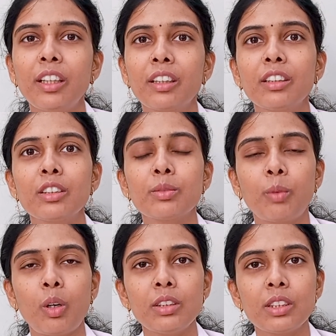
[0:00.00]
taking
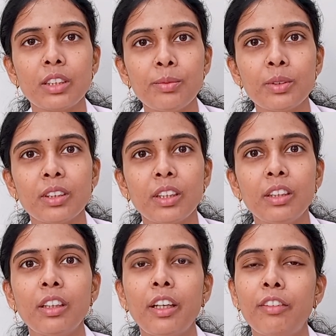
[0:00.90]
small steps
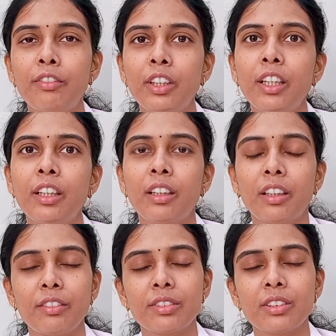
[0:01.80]
in your everyday
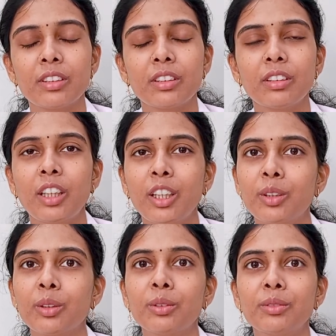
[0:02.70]
lives.
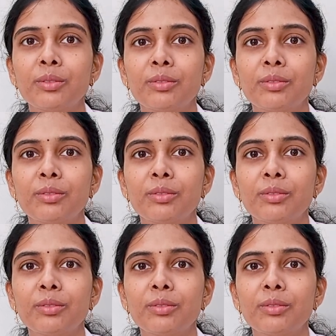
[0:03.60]
Thank you.